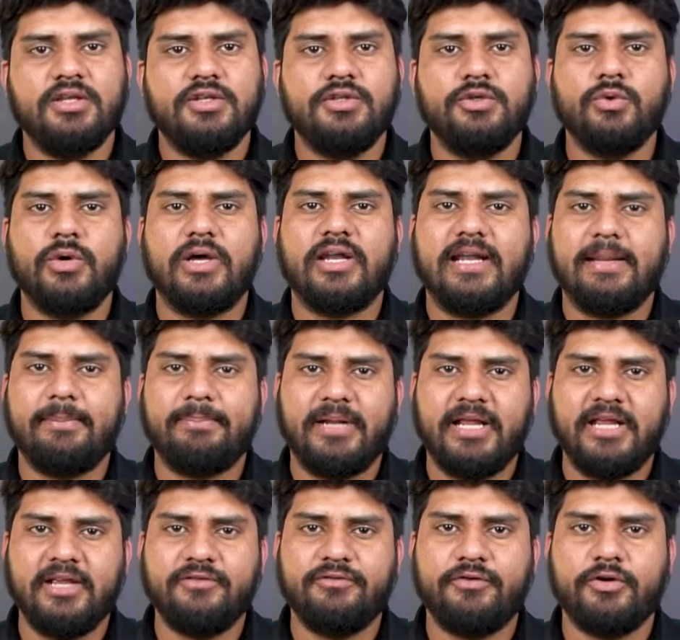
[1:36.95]
you are
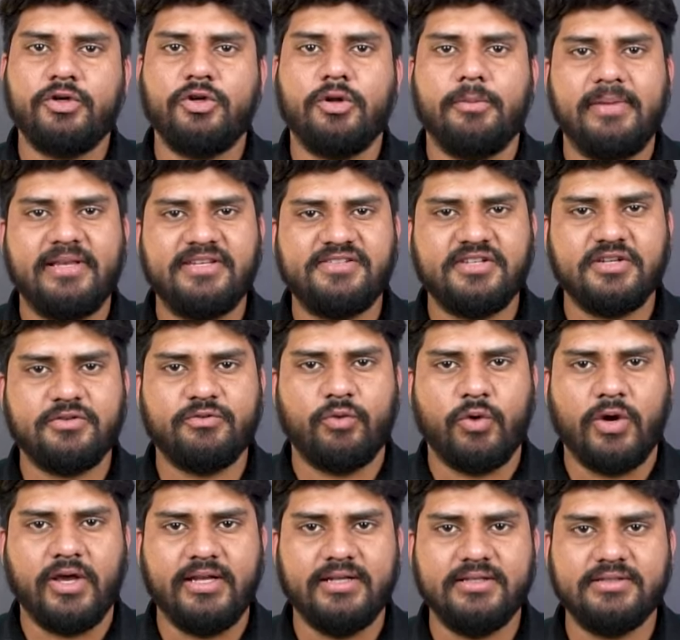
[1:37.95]
applying for domestic
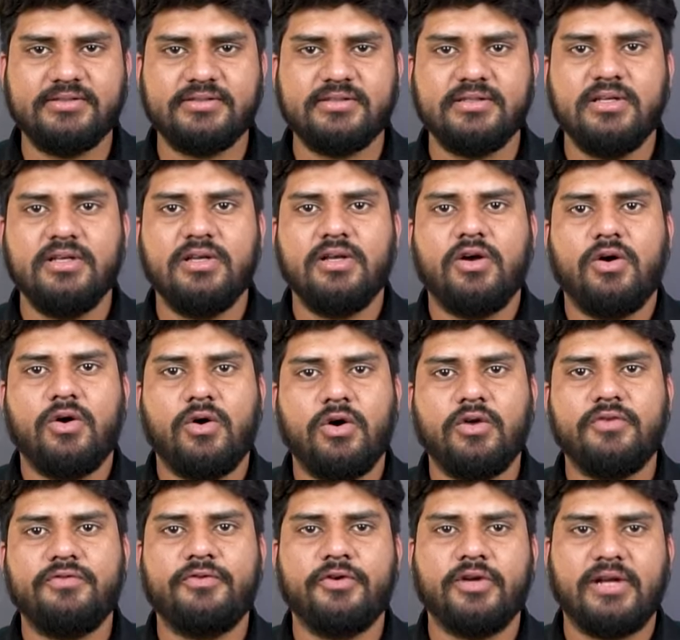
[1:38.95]
violence
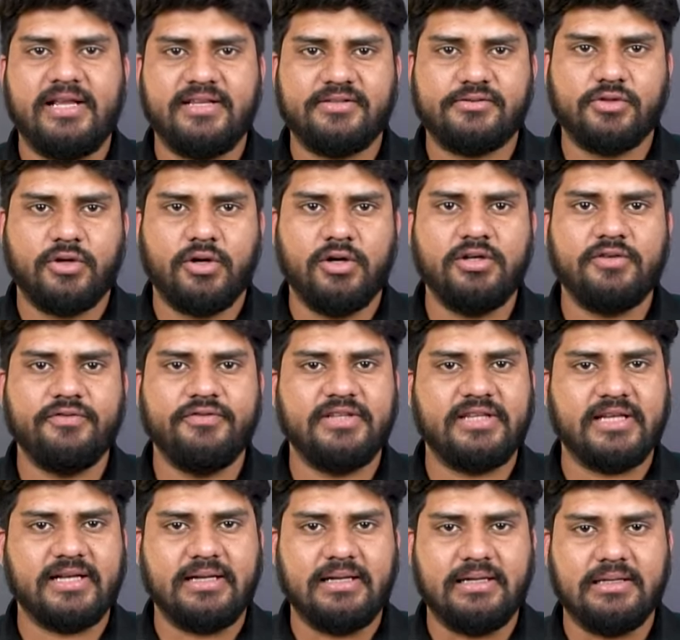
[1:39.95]
or for assault
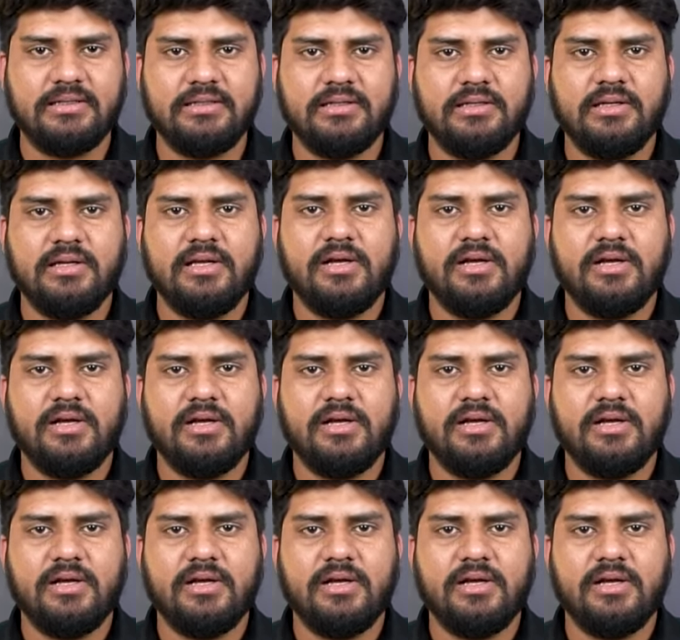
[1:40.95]
with a gun